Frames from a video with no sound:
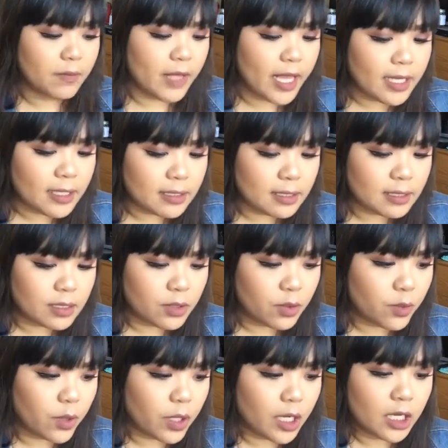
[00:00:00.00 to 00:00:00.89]
Next,
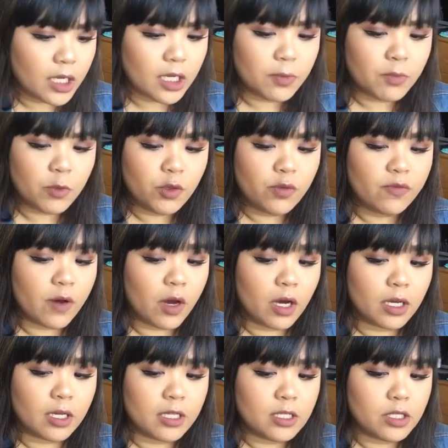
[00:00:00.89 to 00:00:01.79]
we're gonna move
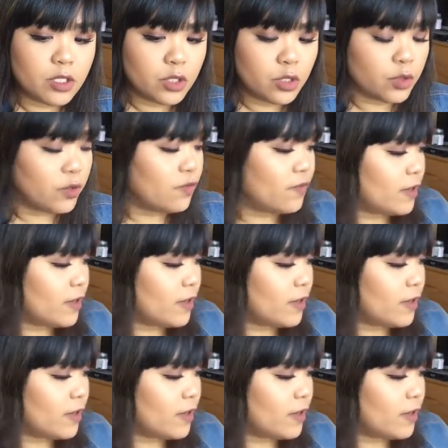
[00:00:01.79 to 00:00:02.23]
on to